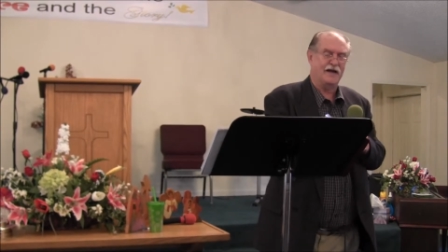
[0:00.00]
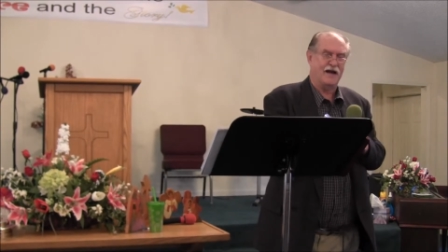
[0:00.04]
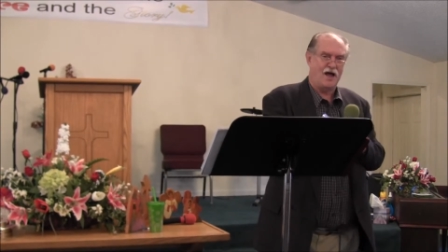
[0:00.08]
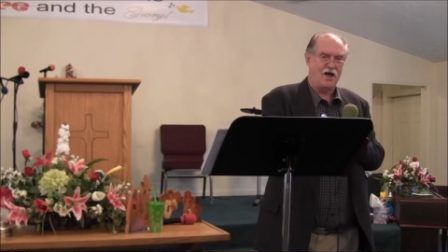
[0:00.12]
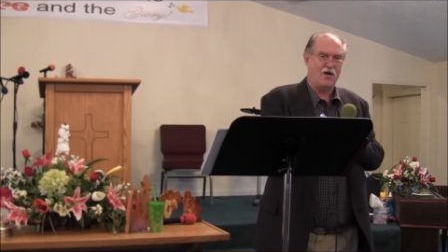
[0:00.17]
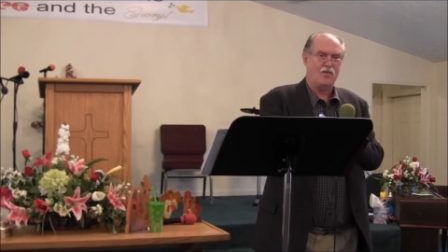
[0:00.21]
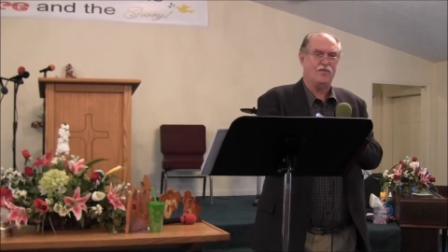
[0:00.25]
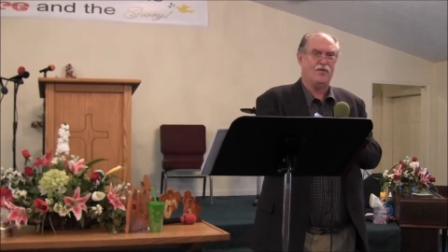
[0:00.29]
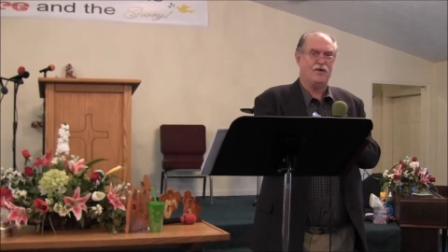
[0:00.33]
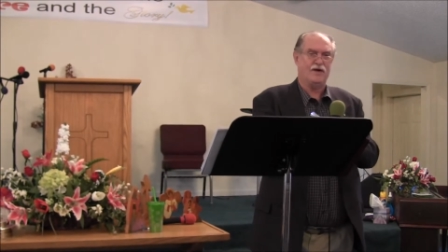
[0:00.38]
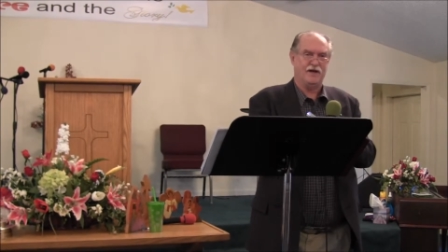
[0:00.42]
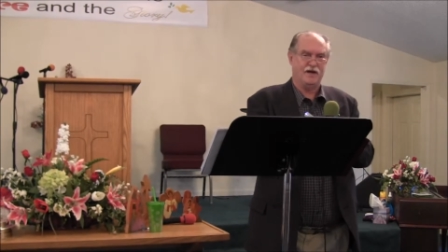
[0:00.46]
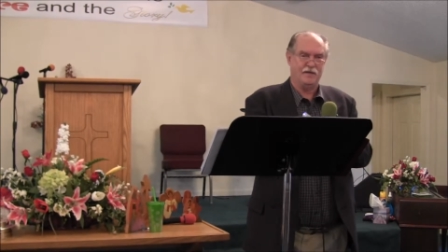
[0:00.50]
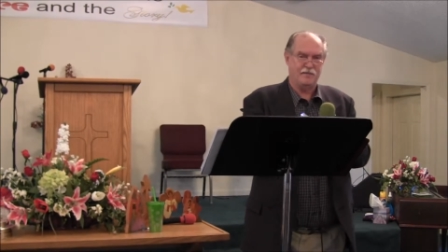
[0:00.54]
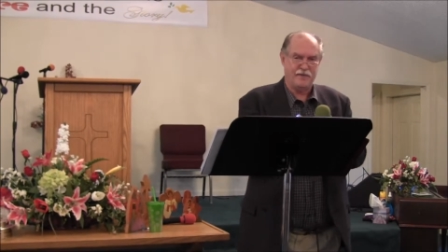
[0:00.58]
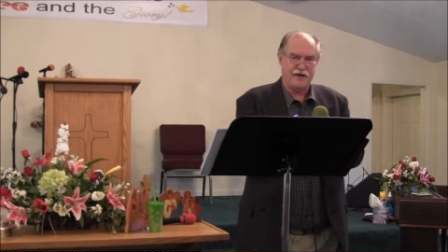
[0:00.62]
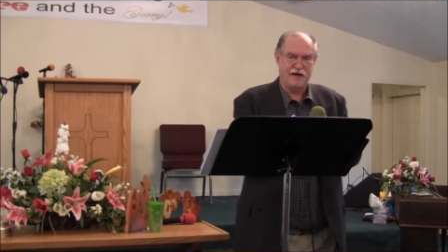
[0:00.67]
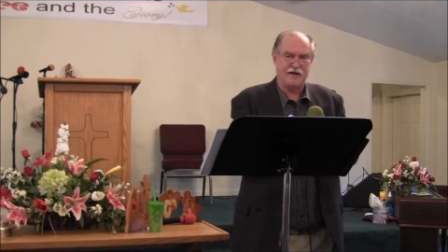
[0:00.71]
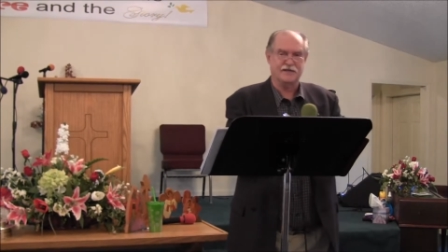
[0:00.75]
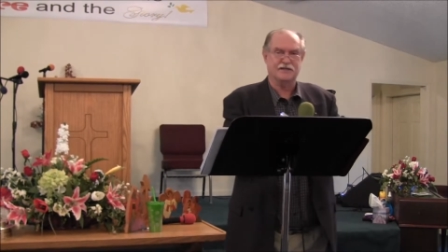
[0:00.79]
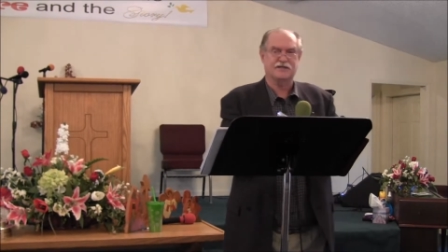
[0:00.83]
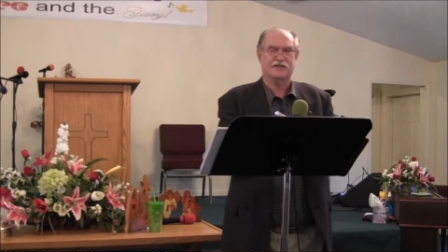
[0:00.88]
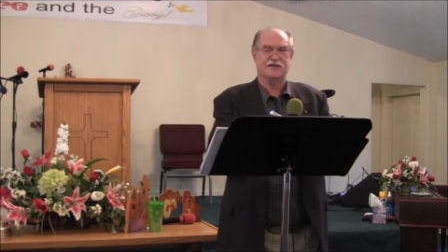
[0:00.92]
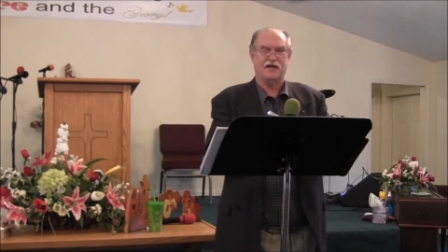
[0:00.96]
and I'll bring it
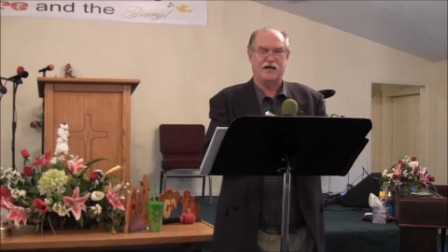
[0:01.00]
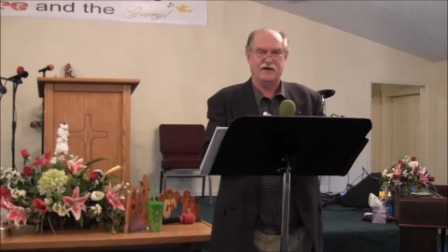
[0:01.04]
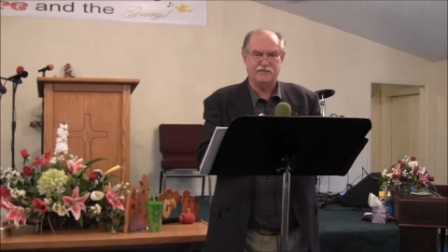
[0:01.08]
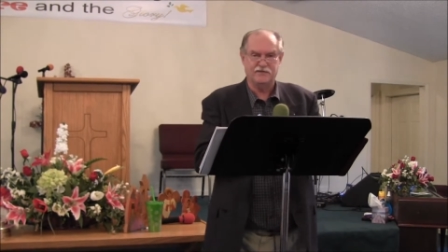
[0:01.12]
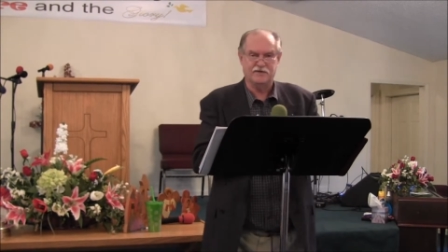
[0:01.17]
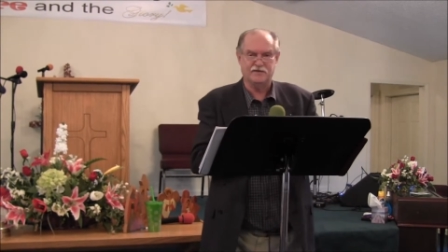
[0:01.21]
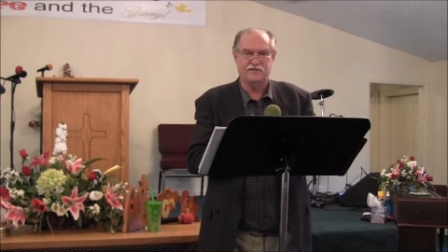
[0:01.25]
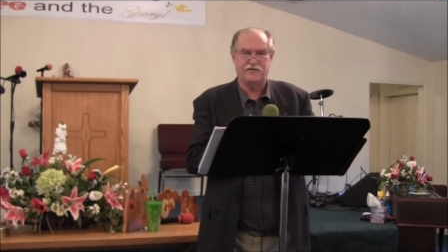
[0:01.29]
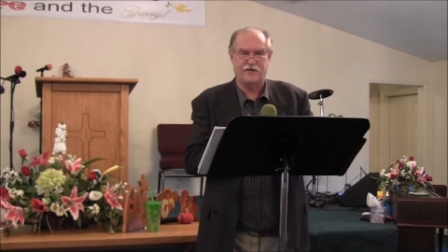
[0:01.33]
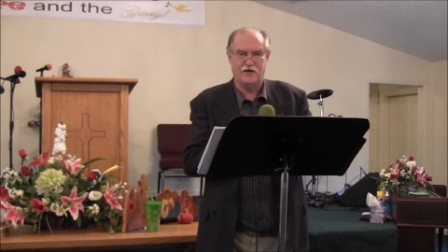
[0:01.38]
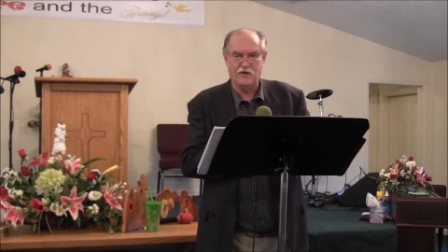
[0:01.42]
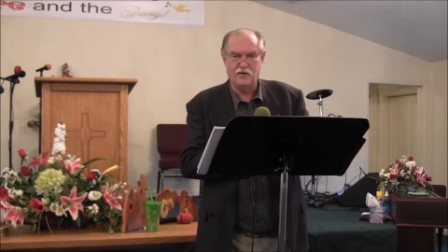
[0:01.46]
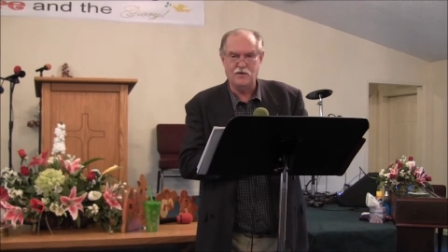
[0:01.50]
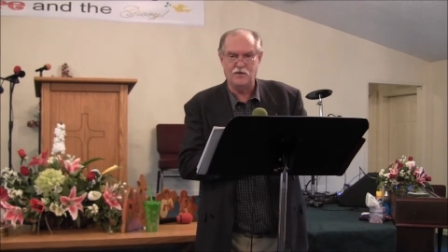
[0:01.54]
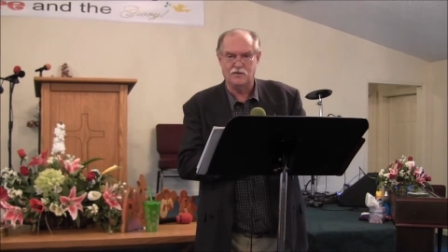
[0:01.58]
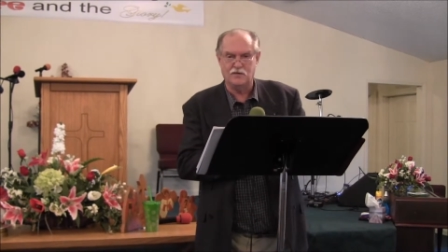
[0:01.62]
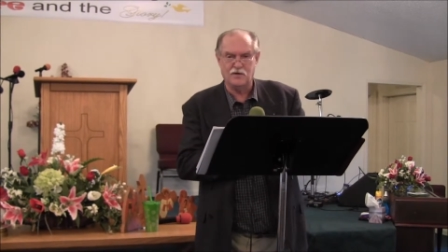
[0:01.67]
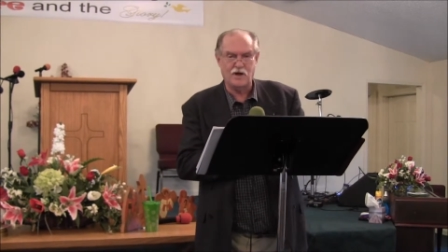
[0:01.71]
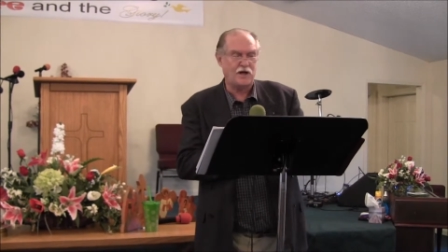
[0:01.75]
back sevenfold.